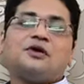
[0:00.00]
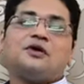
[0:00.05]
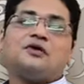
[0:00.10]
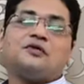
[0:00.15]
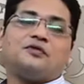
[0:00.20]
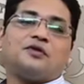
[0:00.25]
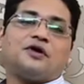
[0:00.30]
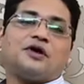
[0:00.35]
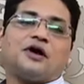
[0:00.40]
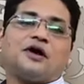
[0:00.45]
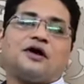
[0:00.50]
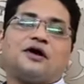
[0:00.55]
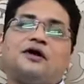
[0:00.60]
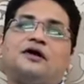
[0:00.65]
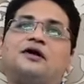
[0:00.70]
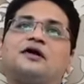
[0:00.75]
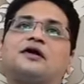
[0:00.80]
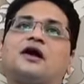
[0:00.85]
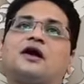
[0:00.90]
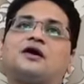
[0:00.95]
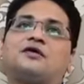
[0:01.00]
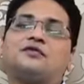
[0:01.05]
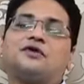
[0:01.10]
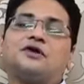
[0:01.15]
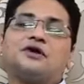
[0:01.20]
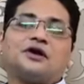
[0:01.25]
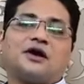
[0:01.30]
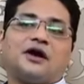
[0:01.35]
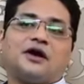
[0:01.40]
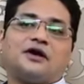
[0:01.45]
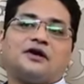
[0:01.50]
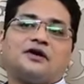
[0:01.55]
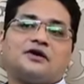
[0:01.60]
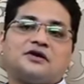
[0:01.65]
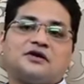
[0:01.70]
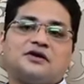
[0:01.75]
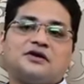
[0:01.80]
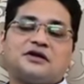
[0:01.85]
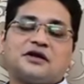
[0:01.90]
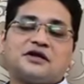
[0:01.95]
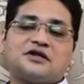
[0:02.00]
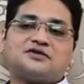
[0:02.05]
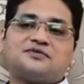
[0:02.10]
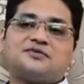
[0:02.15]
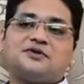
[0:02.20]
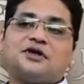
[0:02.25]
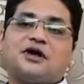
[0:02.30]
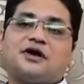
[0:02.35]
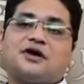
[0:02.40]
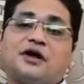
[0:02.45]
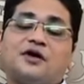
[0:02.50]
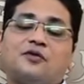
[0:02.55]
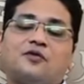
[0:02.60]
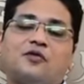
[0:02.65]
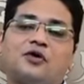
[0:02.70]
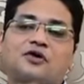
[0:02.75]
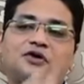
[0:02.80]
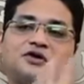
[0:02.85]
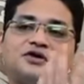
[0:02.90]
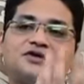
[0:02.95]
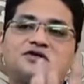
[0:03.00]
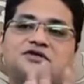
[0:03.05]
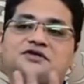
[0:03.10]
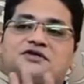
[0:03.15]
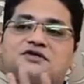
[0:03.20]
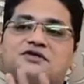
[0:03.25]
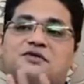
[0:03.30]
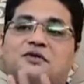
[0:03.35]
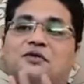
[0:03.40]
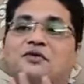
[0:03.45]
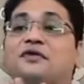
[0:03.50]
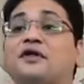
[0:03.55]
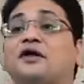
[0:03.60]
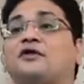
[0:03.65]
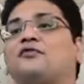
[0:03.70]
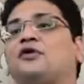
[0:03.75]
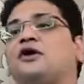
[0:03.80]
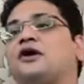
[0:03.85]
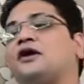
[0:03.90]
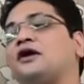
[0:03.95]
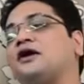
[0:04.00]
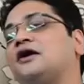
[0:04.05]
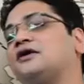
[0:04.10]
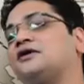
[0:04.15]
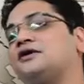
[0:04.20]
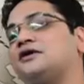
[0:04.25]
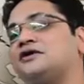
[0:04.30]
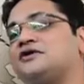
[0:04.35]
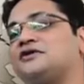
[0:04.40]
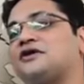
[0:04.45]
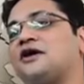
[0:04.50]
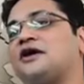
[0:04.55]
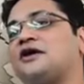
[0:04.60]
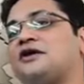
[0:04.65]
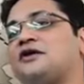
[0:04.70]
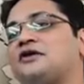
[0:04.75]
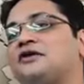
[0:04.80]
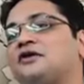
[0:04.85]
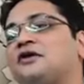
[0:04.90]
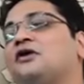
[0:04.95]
When I interact with a client, he tells me that I want this, then we create a design,